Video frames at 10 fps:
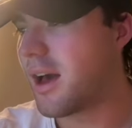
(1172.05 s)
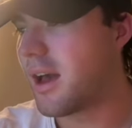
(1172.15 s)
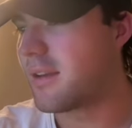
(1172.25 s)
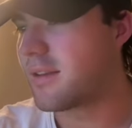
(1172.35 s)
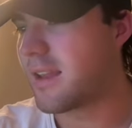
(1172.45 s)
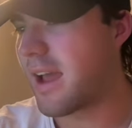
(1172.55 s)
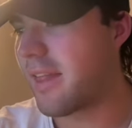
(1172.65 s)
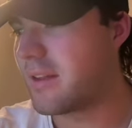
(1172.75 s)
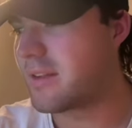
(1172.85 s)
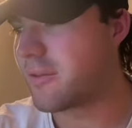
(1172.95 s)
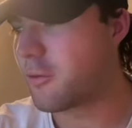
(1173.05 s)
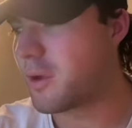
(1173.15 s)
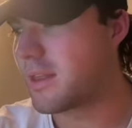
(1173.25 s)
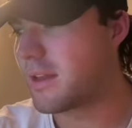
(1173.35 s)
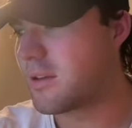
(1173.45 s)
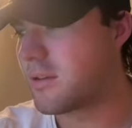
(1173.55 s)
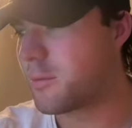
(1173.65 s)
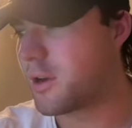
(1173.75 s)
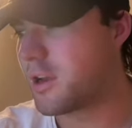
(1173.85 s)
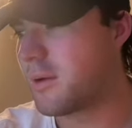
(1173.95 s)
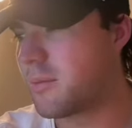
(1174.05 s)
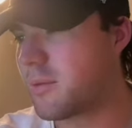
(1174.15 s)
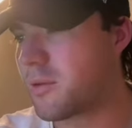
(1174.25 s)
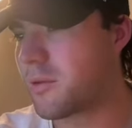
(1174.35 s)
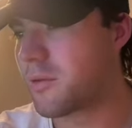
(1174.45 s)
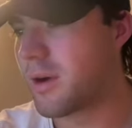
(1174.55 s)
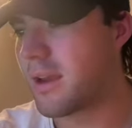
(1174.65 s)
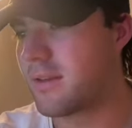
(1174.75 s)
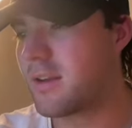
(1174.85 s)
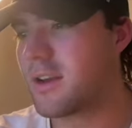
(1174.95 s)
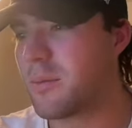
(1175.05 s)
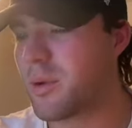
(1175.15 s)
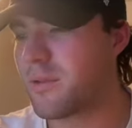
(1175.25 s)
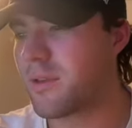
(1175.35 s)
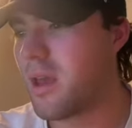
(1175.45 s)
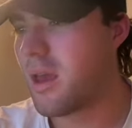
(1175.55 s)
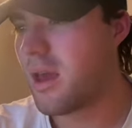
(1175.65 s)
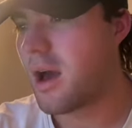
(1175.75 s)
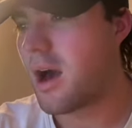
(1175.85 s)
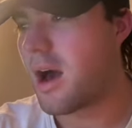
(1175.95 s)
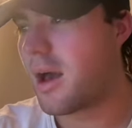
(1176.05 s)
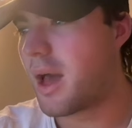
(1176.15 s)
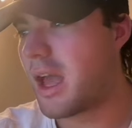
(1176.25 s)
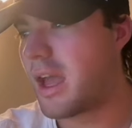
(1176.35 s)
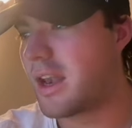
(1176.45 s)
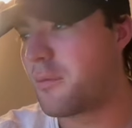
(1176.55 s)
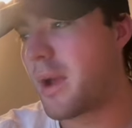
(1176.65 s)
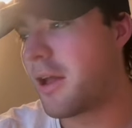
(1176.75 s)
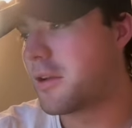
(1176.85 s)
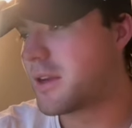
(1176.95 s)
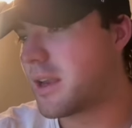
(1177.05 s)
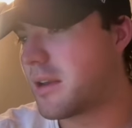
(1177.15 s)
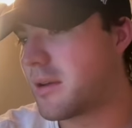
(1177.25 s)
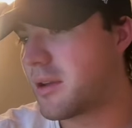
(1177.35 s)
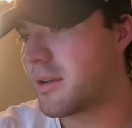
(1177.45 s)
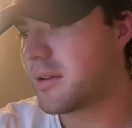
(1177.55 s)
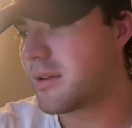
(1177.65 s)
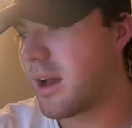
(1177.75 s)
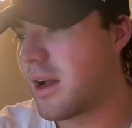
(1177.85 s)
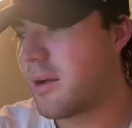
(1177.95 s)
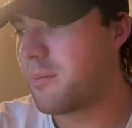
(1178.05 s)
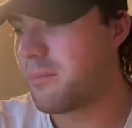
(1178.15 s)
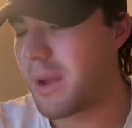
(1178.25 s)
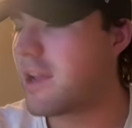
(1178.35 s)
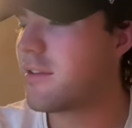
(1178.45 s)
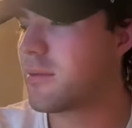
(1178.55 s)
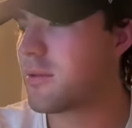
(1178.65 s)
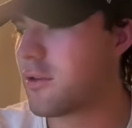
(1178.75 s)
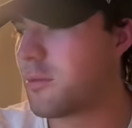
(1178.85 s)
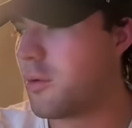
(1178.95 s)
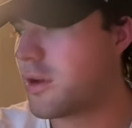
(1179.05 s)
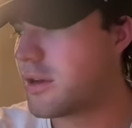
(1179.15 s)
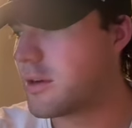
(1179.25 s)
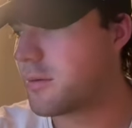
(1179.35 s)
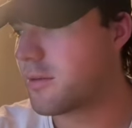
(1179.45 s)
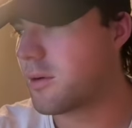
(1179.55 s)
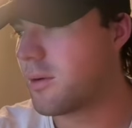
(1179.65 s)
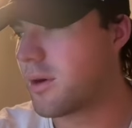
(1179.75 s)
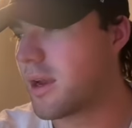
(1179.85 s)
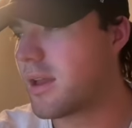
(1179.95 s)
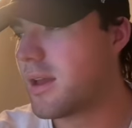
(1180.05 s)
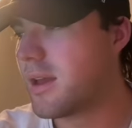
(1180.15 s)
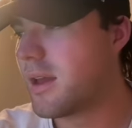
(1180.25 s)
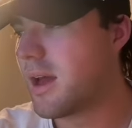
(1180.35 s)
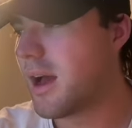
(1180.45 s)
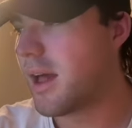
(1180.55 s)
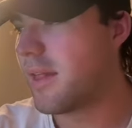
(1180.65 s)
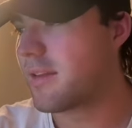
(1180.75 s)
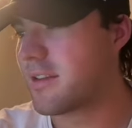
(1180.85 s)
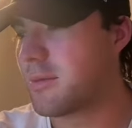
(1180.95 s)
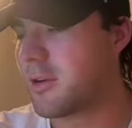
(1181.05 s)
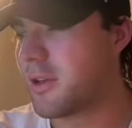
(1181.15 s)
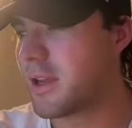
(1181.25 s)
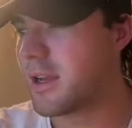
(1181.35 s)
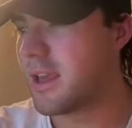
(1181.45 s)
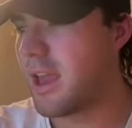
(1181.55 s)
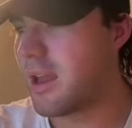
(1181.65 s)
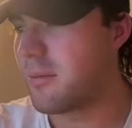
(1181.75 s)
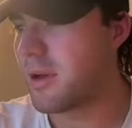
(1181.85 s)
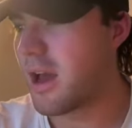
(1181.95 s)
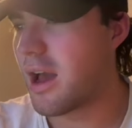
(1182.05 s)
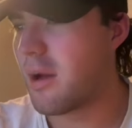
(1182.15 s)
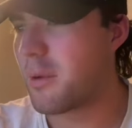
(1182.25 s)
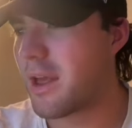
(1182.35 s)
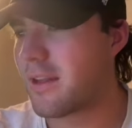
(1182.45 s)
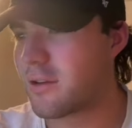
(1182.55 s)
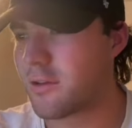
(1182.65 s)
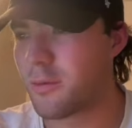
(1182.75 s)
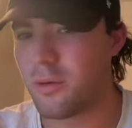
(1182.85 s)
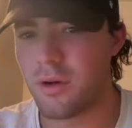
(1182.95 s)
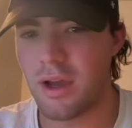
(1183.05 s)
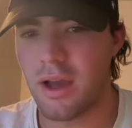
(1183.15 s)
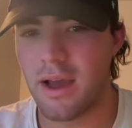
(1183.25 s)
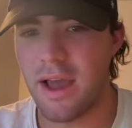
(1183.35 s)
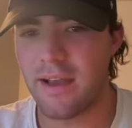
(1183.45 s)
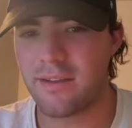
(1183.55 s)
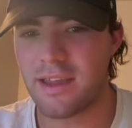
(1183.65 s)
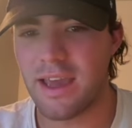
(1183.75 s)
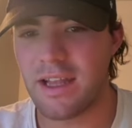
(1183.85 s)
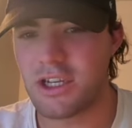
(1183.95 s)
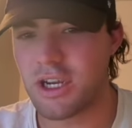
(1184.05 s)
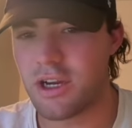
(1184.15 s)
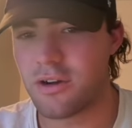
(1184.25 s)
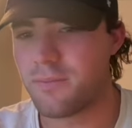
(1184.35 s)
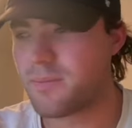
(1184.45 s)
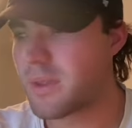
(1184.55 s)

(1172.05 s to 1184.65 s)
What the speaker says: his stat lines every week. That dude's putting up crazy numbers. And if Ballard can pace with North Polk in terms of scoring, This could be a really good game, but I think North Polk has the edge here.